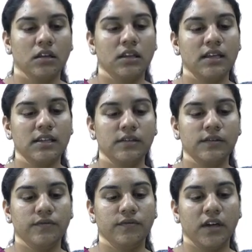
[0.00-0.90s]

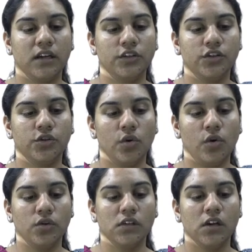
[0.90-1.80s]
This figure
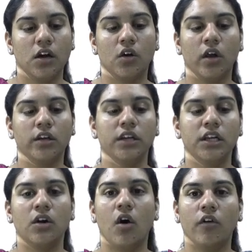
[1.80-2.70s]
shows a
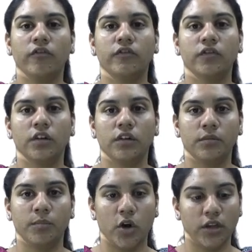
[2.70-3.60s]
colony of
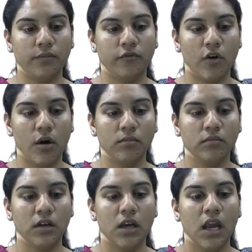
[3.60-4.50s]
polyp form
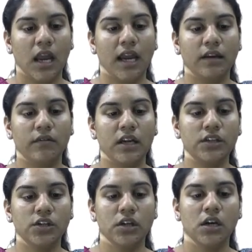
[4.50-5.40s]
in
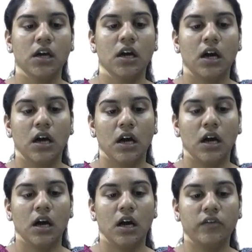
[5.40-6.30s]
which
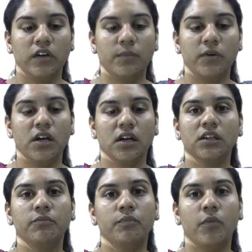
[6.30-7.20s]
a
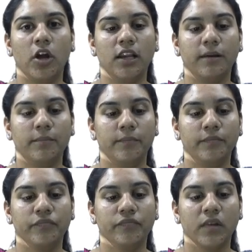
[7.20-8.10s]
reproductive polyp
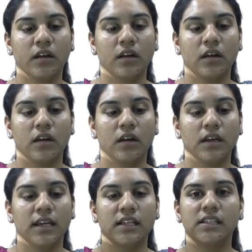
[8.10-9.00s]

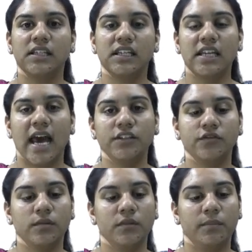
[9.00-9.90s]
gets detached
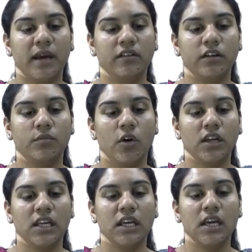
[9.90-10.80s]
from the parent
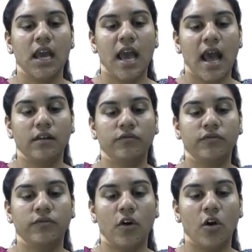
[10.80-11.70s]
body and
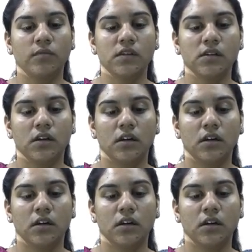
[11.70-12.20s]
forms